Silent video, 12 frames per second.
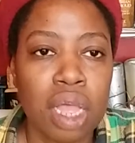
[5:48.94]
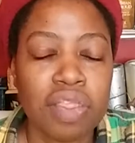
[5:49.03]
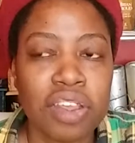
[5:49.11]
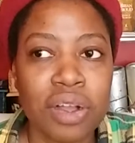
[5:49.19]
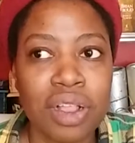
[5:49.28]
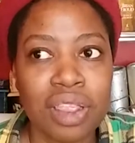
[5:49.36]

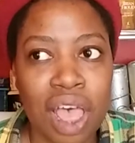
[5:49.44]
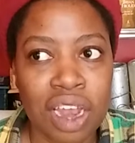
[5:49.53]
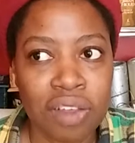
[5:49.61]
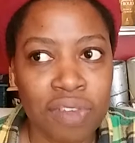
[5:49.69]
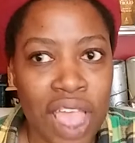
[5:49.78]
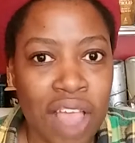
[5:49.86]
there are a lot
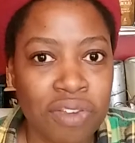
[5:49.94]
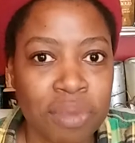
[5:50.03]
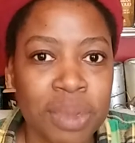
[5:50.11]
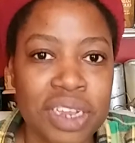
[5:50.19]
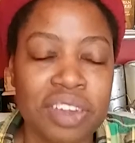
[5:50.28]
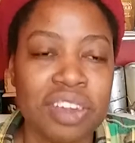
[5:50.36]
of
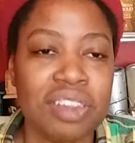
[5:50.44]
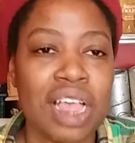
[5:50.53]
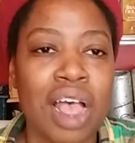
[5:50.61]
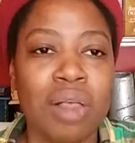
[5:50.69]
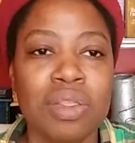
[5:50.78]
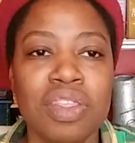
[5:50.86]
affirmations
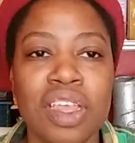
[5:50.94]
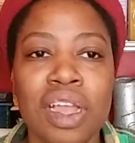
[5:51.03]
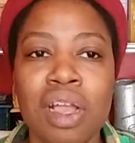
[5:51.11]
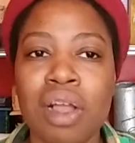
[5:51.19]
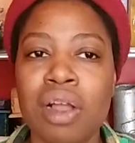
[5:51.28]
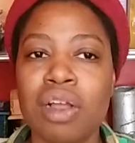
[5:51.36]
out
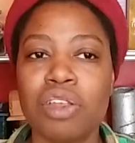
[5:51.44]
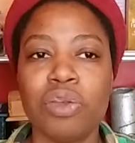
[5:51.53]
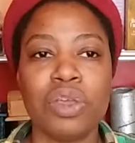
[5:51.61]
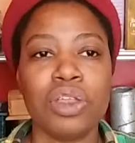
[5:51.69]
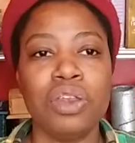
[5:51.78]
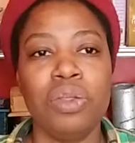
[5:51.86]
there. You
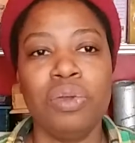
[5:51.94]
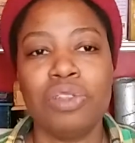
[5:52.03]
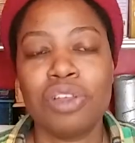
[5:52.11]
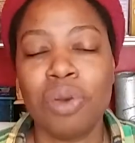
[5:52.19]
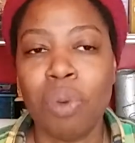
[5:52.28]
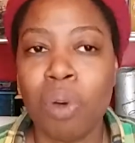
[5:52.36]
can use
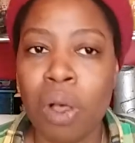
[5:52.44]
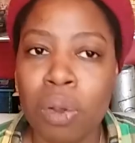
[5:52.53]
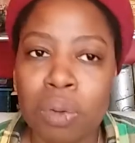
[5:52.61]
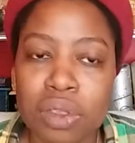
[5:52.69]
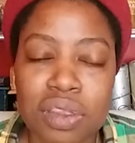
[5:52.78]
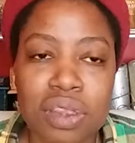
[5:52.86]

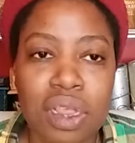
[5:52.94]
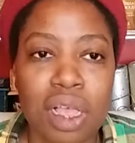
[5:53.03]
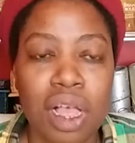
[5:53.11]
quotes.